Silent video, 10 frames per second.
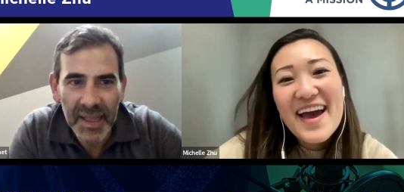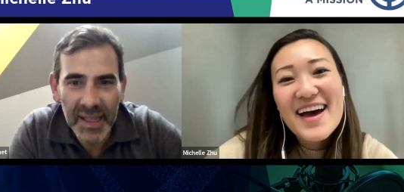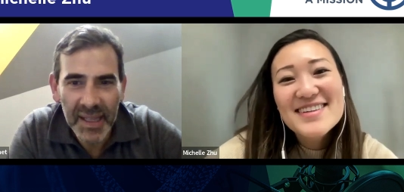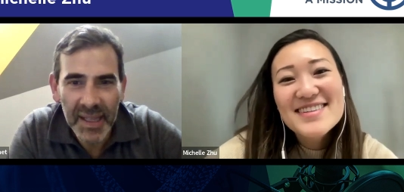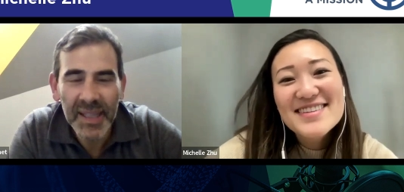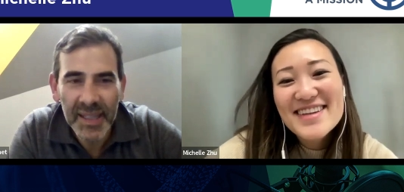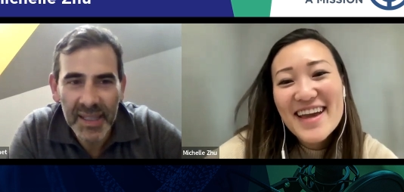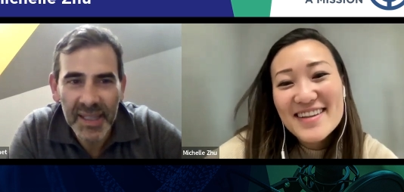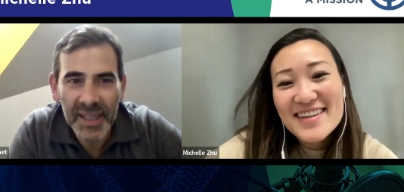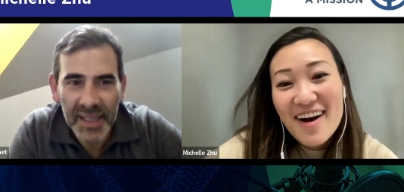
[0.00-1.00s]
Speaker 1: and
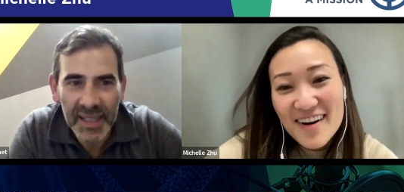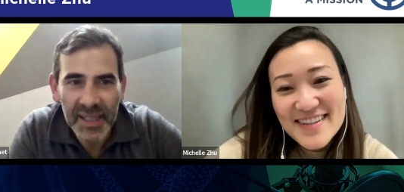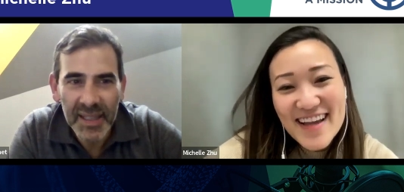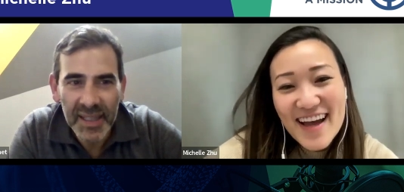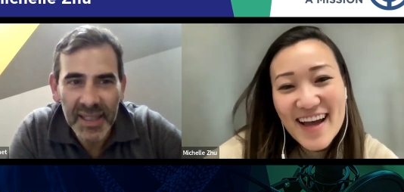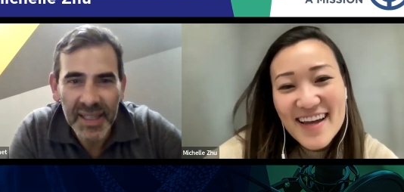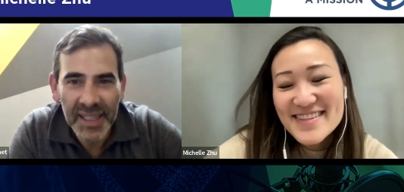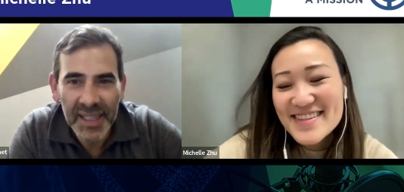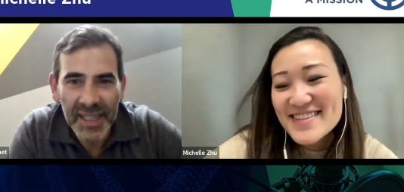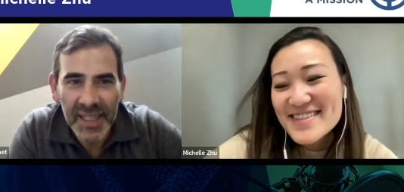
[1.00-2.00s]
and hard
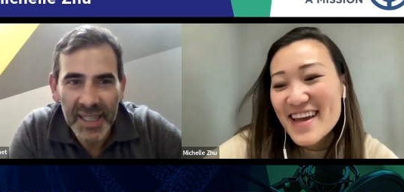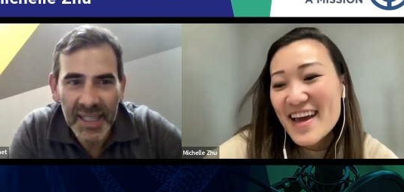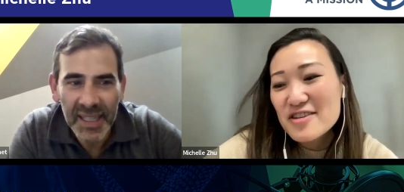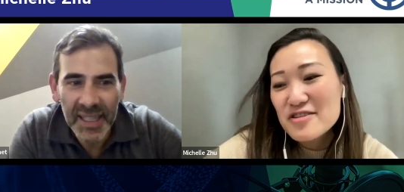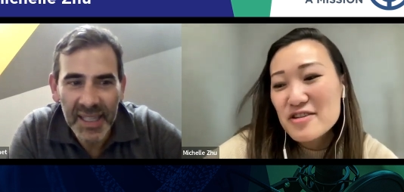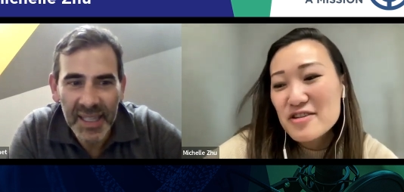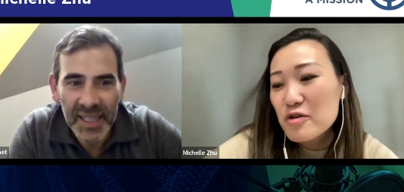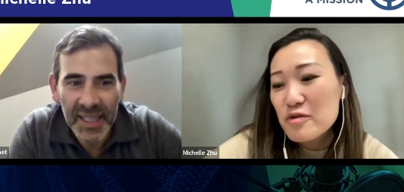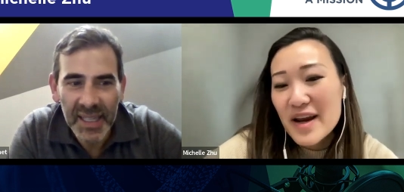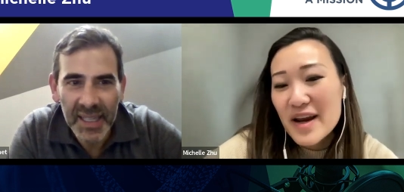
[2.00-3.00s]
sciences, and
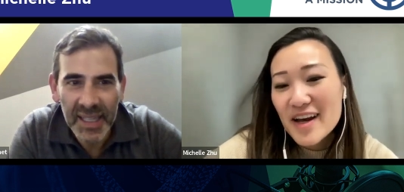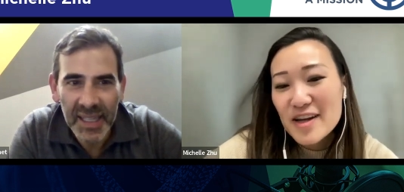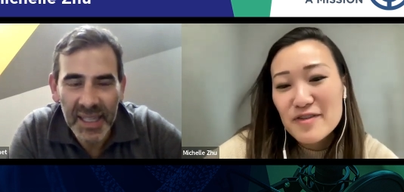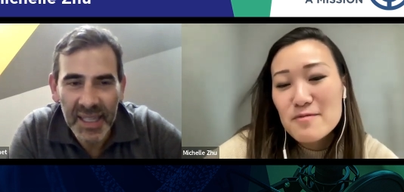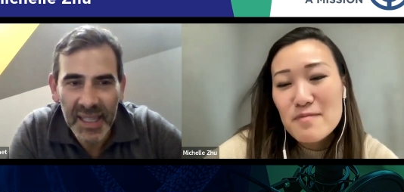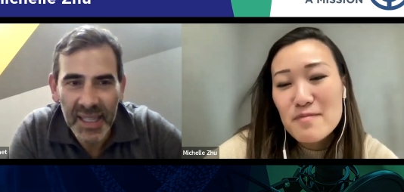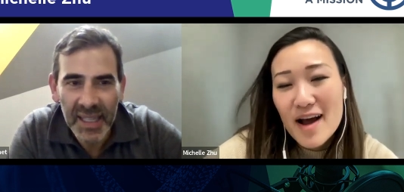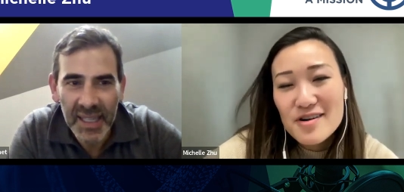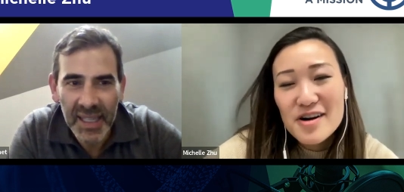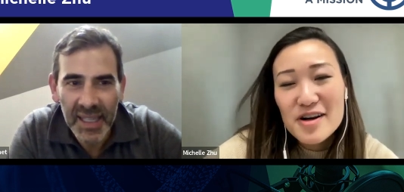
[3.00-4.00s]
a great kind of
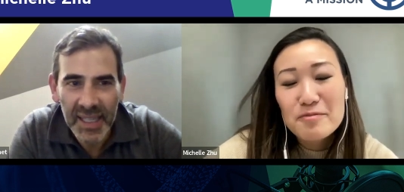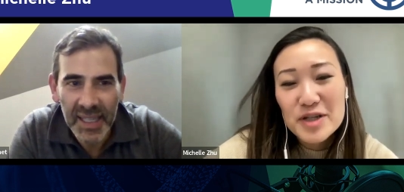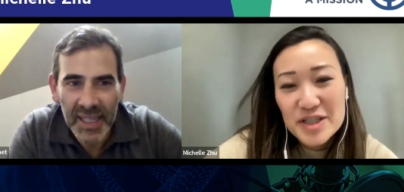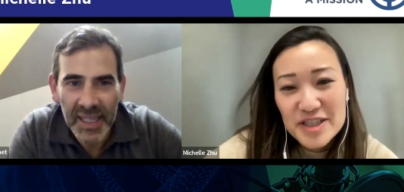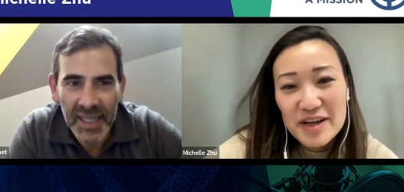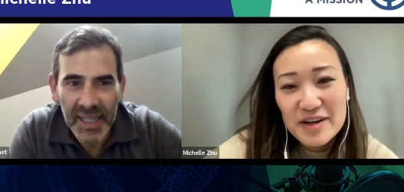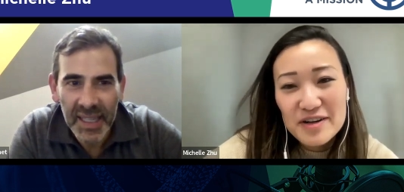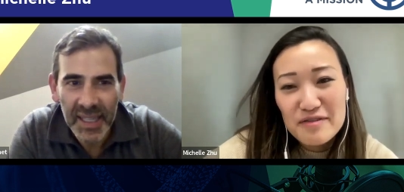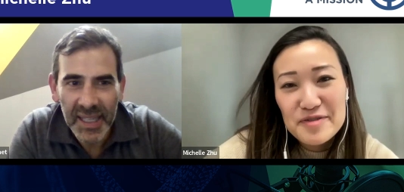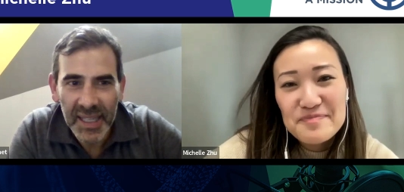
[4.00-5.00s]
admirer and
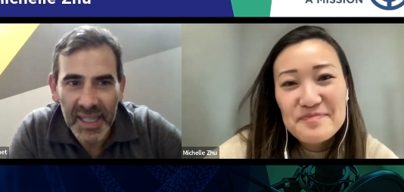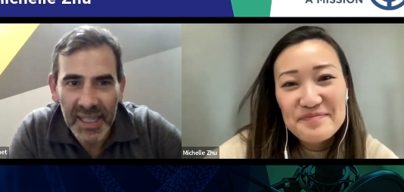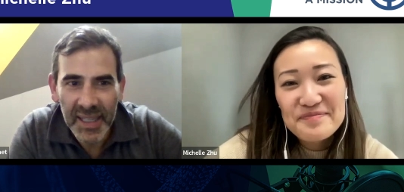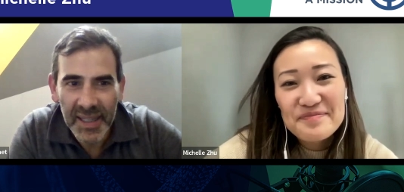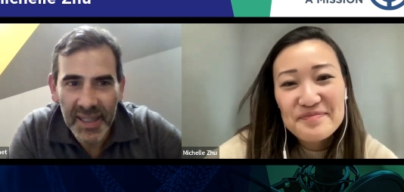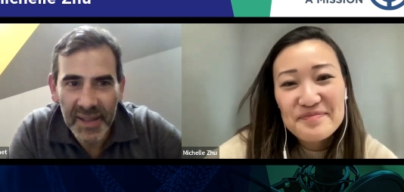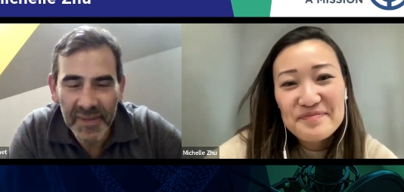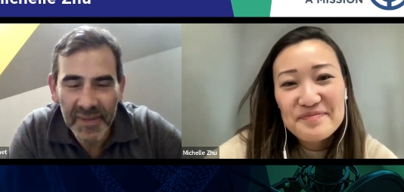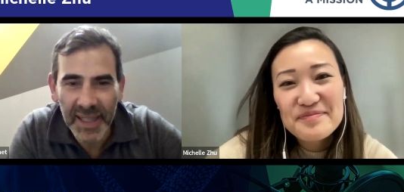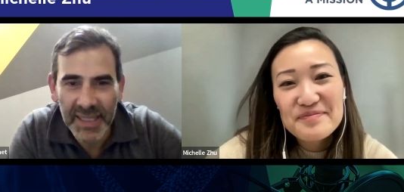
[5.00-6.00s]
appreciator of it.
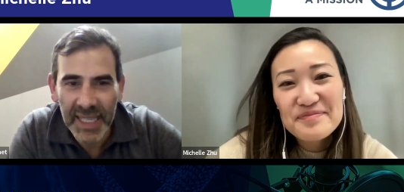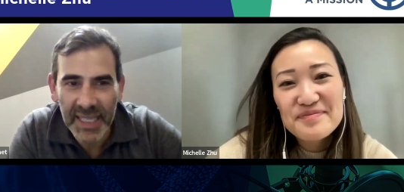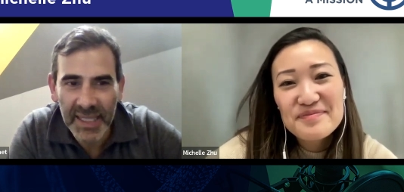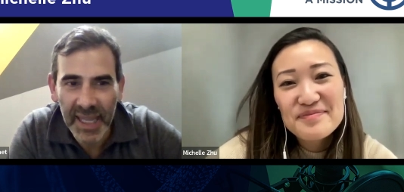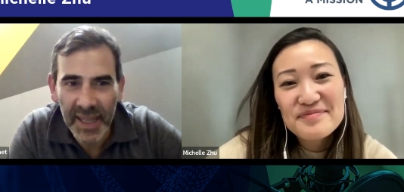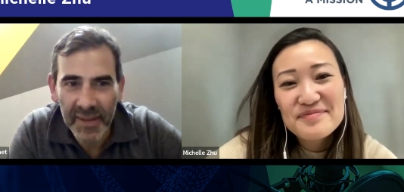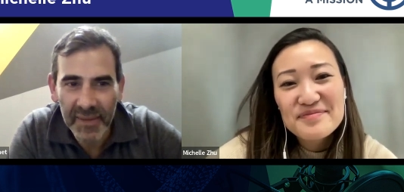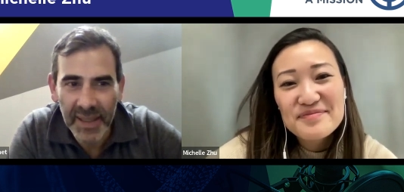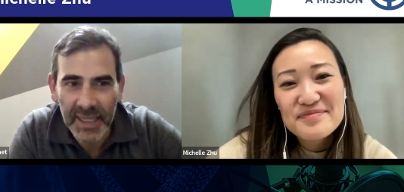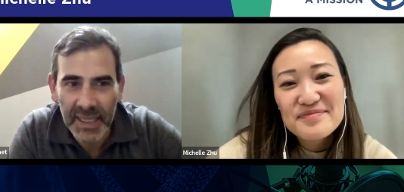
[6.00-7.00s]
Speaker 2: Fantastic.
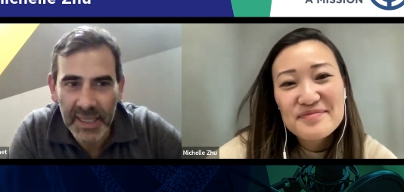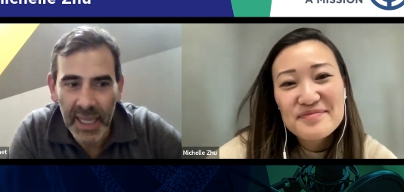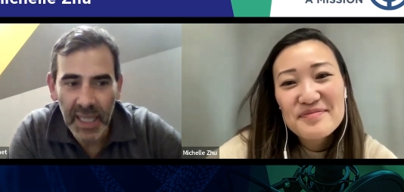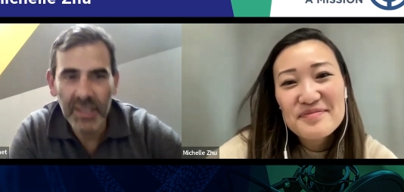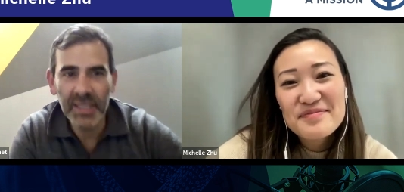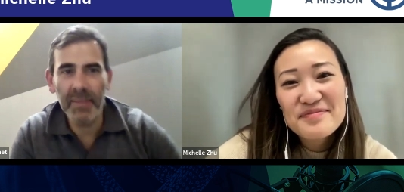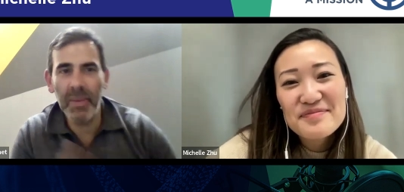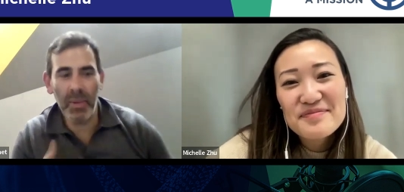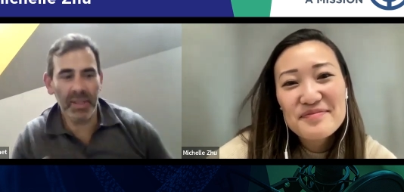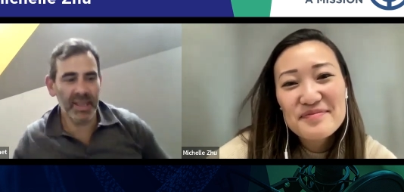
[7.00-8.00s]
Fantastic. Just give
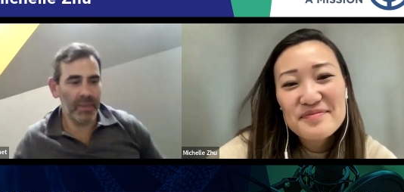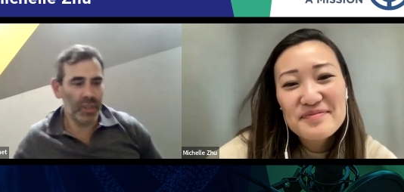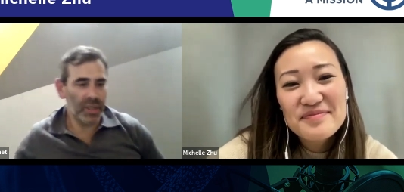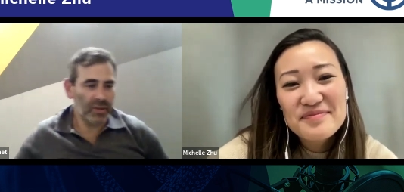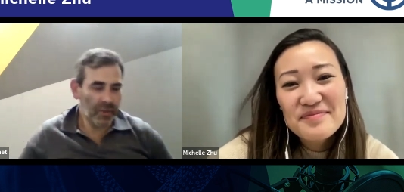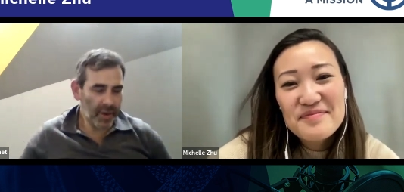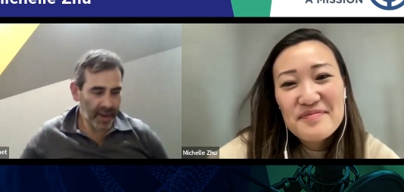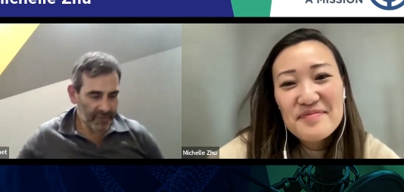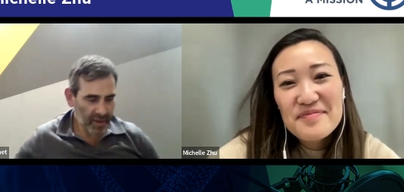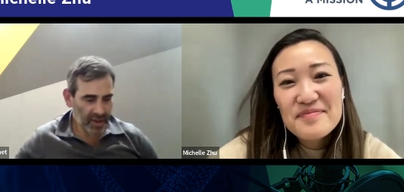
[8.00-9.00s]
me one sec, Michelle. Sorry,
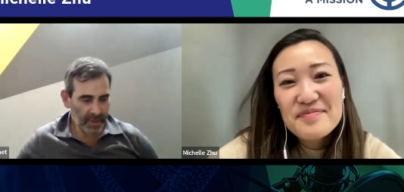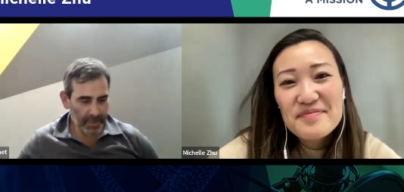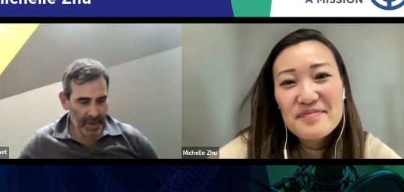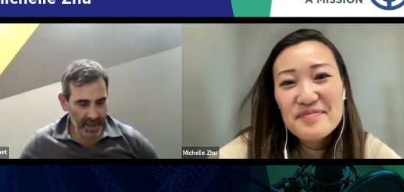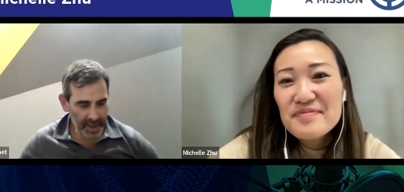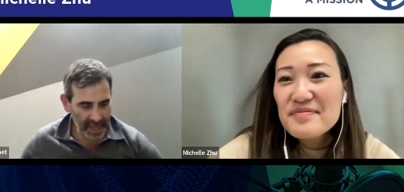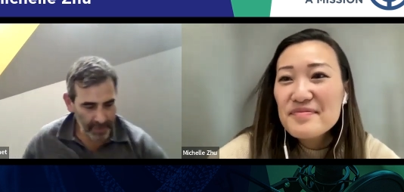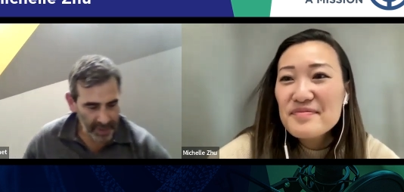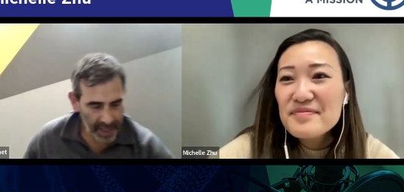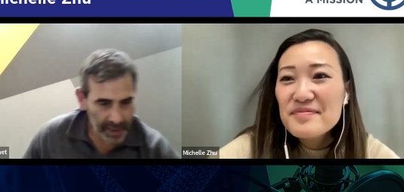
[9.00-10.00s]
I'm just going to plug a
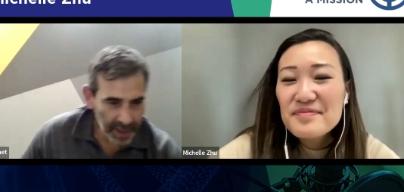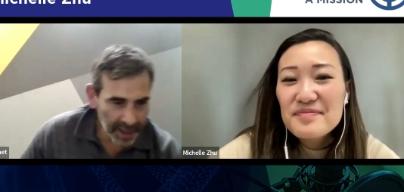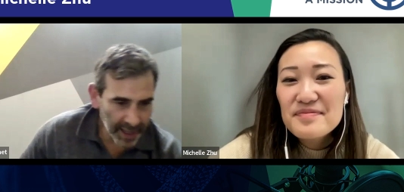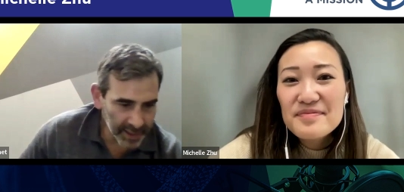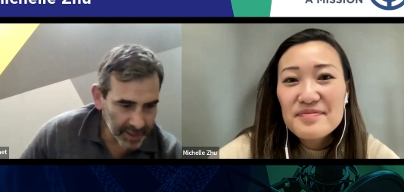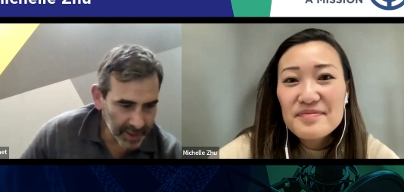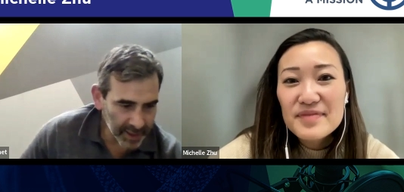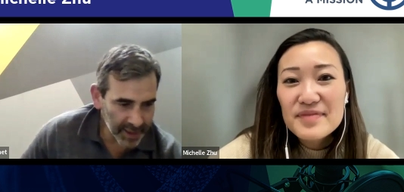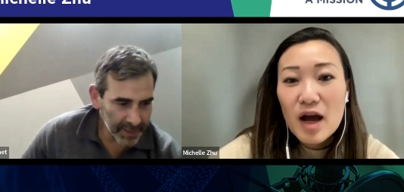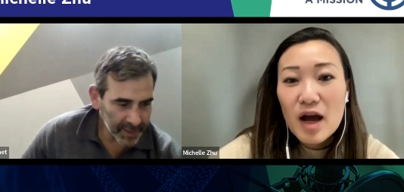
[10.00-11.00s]
cable in. And
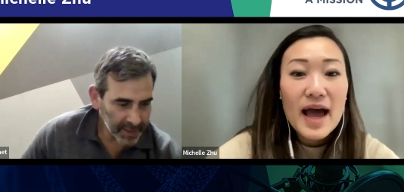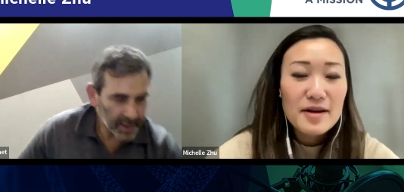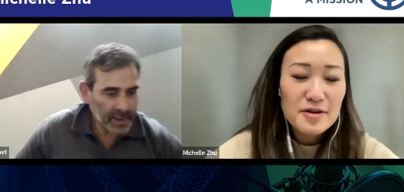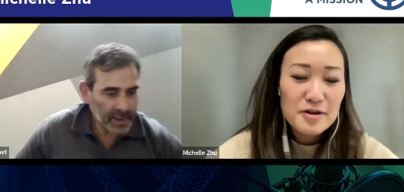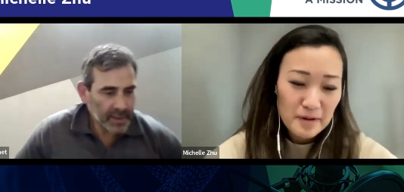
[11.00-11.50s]
uh, oh yeah, no